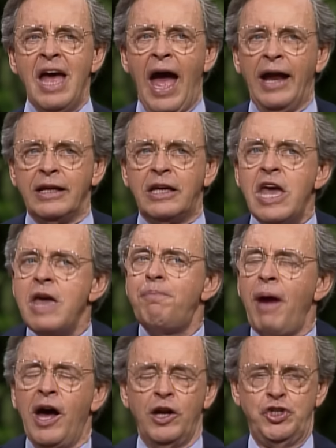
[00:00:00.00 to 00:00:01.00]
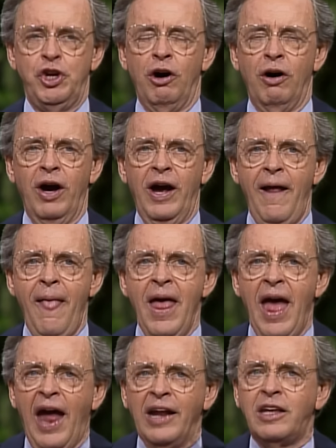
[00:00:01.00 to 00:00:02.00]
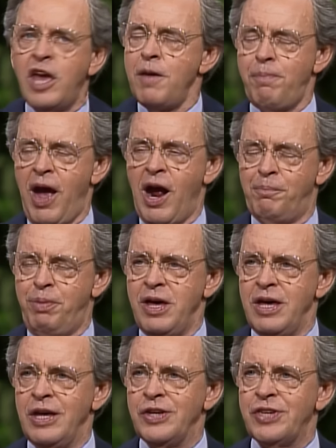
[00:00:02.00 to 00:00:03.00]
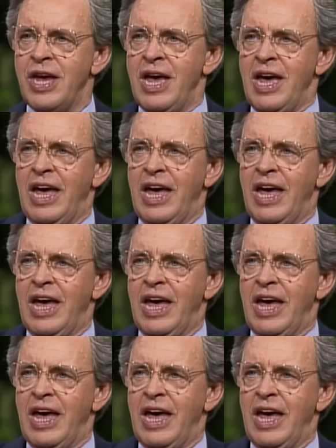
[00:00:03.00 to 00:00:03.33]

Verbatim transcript: and keep our joy and keep our peace